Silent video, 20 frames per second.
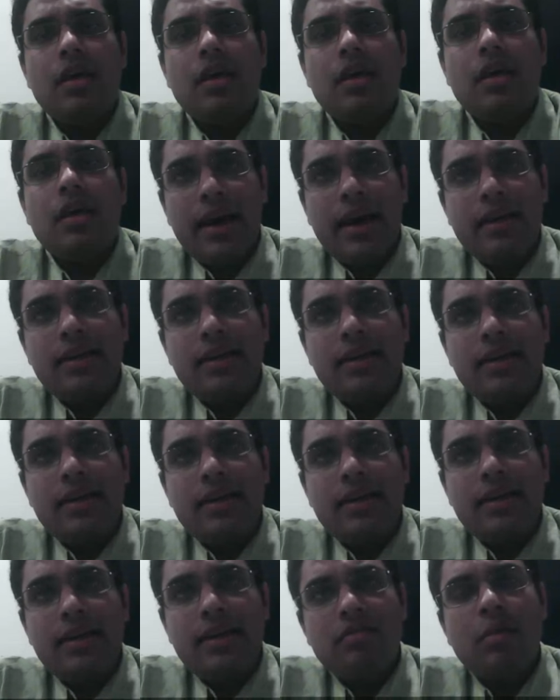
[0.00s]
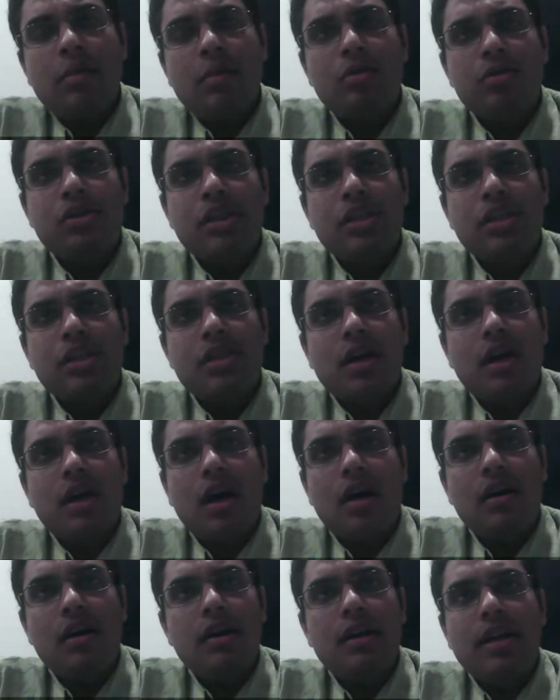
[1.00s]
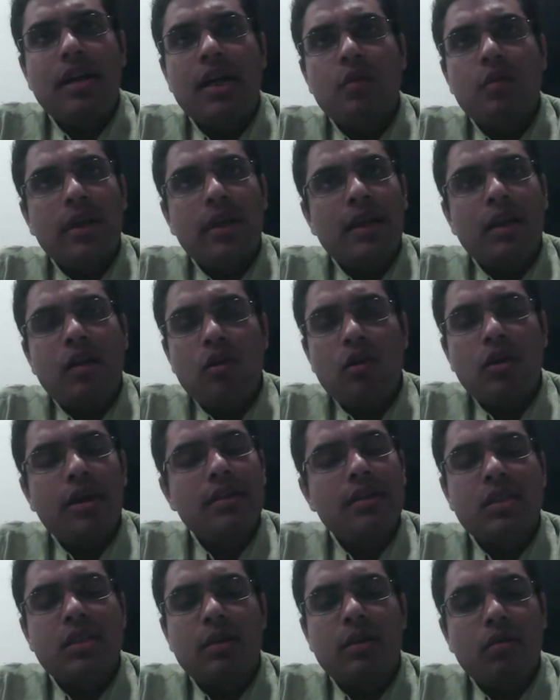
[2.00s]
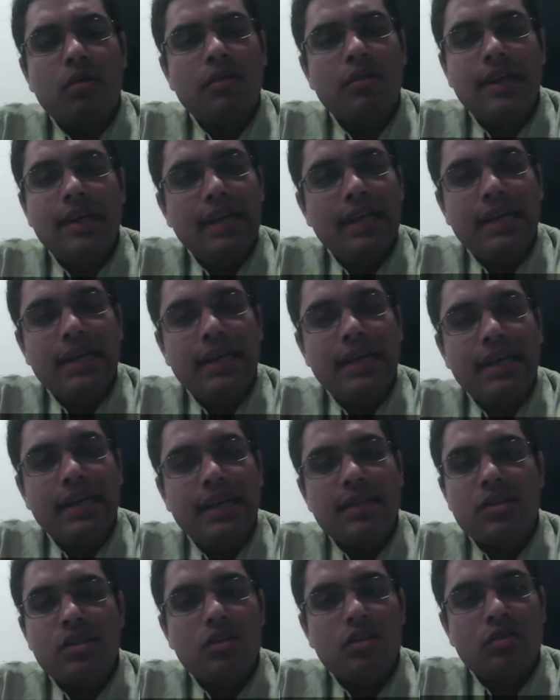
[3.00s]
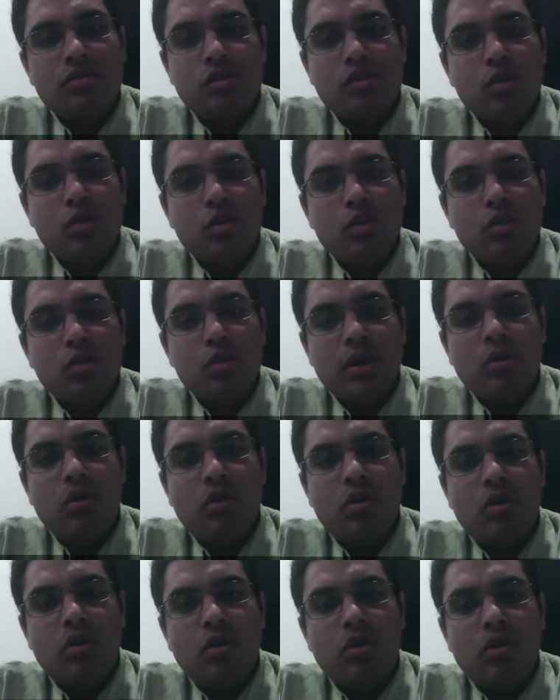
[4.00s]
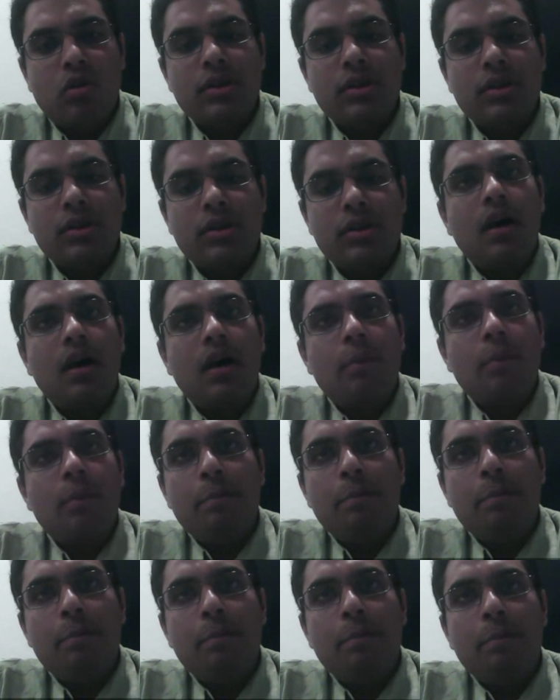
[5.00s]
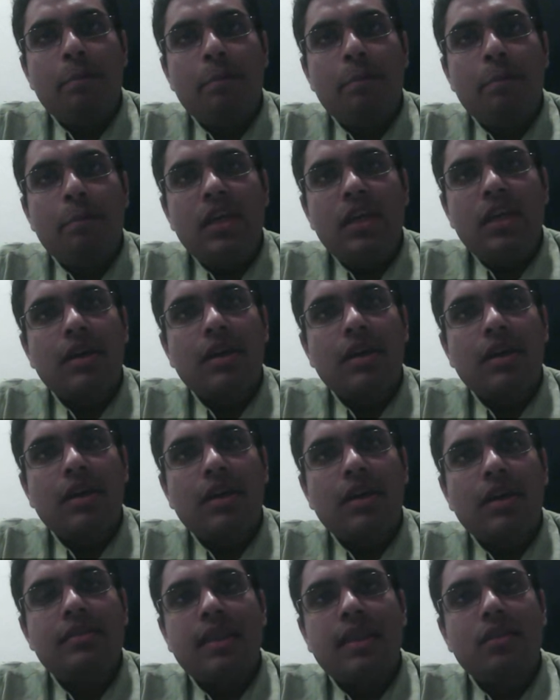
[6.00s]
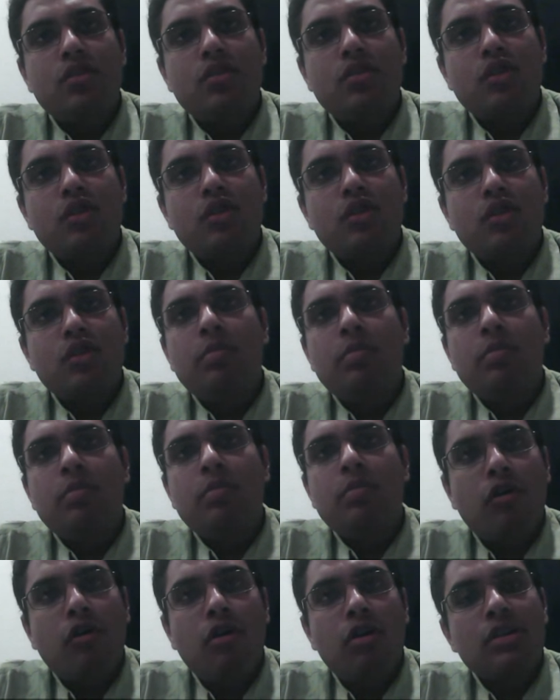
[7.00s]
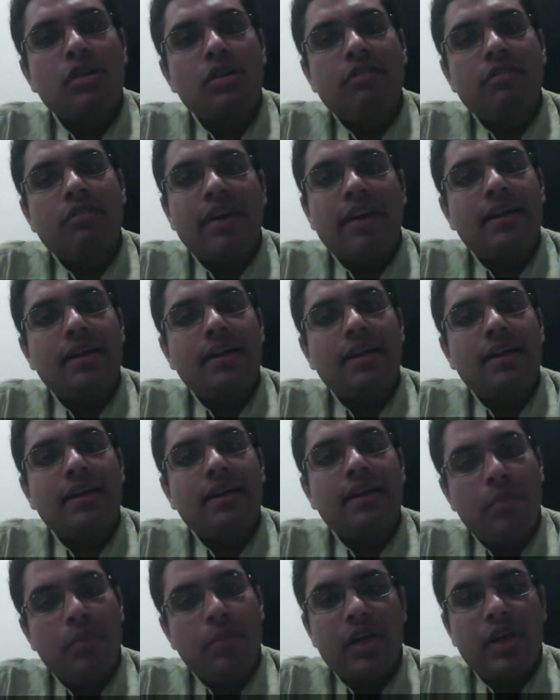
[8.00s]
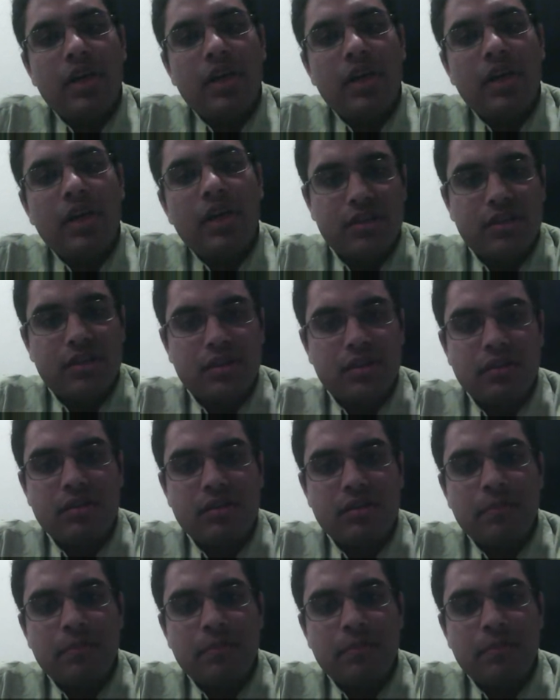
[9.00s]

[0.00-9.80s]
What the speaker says: I teach civil procedure currently, and when I look at some of the leading cases of the Supreme Court, many of the cases that the Supreme Court follows, in fact, are British cases.